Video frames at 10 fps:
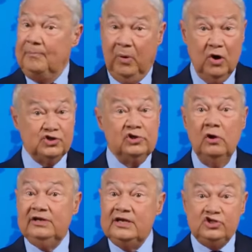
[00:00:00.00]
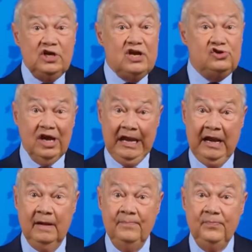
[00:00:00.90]
a personal decision.
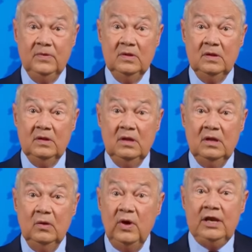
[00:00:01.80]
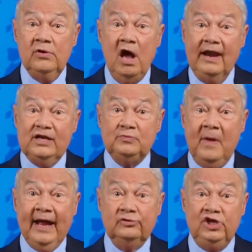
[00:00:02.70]
We do not
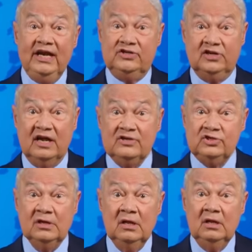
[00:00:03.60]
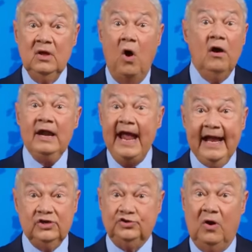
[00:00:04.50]
expect Jesus or an
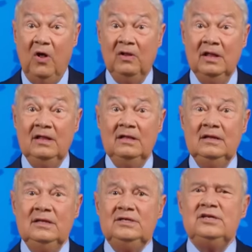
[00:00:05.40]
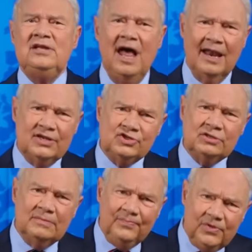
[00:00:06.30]
angel to tell
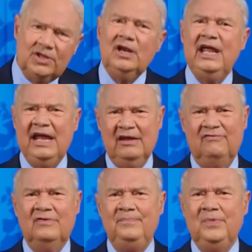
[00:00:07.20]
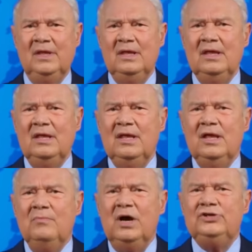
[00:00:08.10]
us to leave.
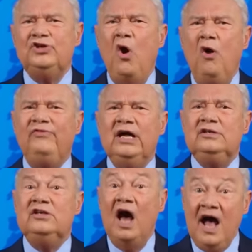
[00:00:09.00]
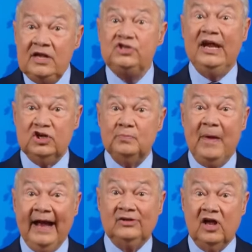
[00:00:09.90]
But Jehovah does
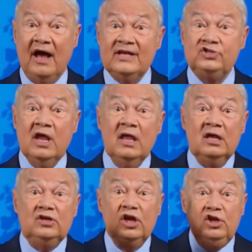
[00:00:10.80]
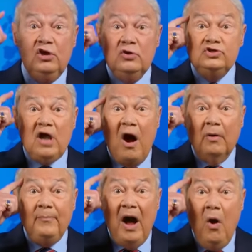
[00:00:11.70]
expect us to use
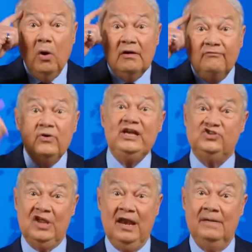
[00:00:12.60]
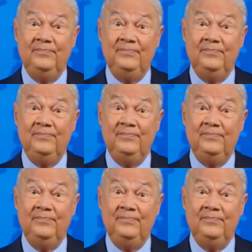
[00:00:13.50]
our power of reason.